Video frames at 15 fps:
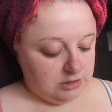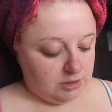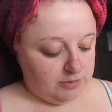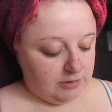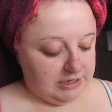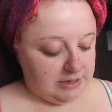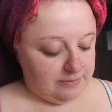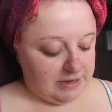I'll
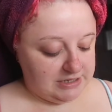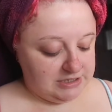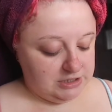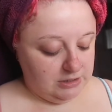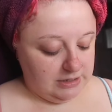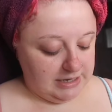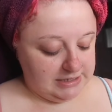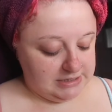probably get back
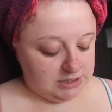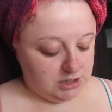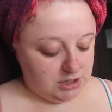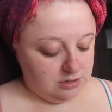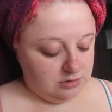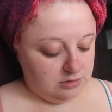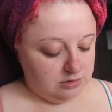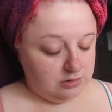to you
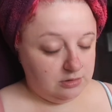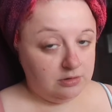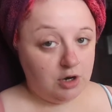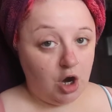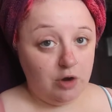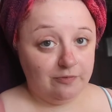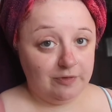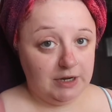later,
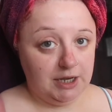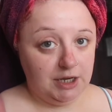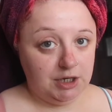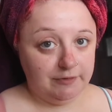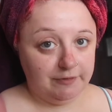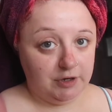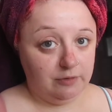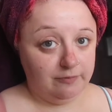hopefully,
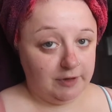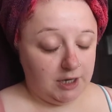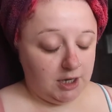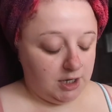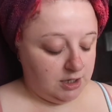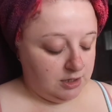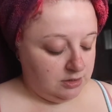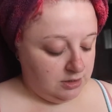if I don't
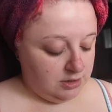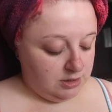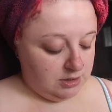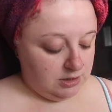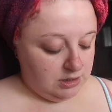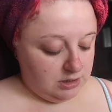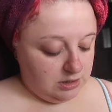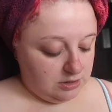forget,
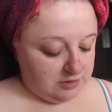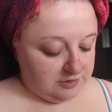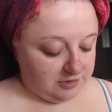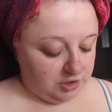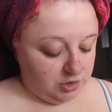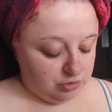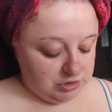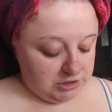because
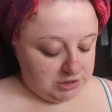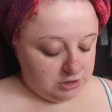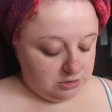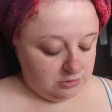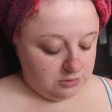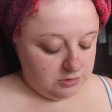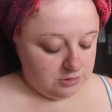I usually do.